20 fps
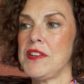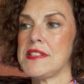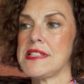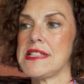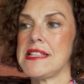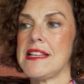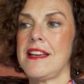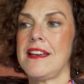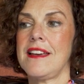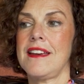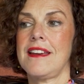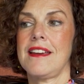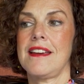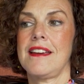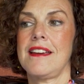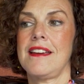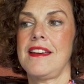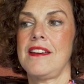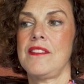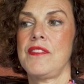like
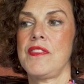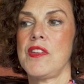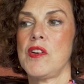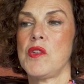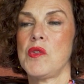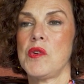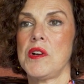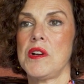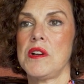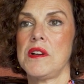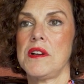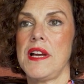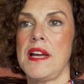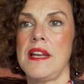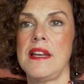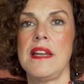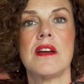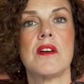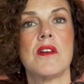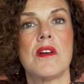if there were any
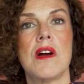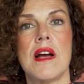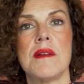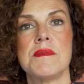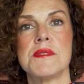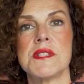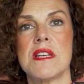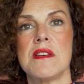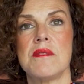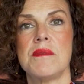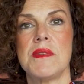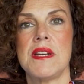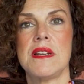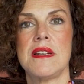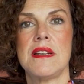crimes committed,